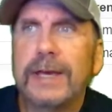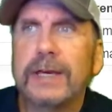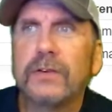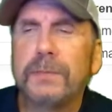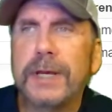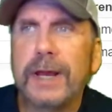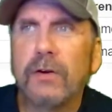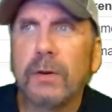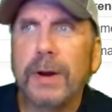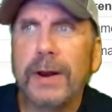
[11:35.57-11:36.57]
it gives me an
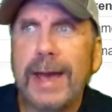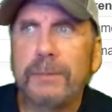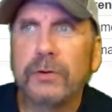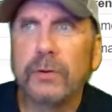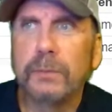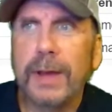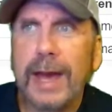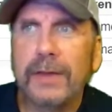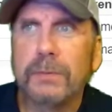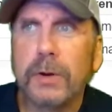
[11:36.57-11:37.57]
error about absolute
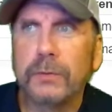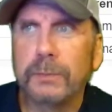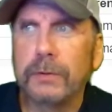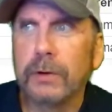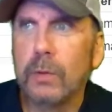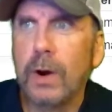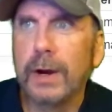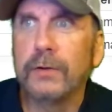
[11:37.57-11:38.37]
path must be required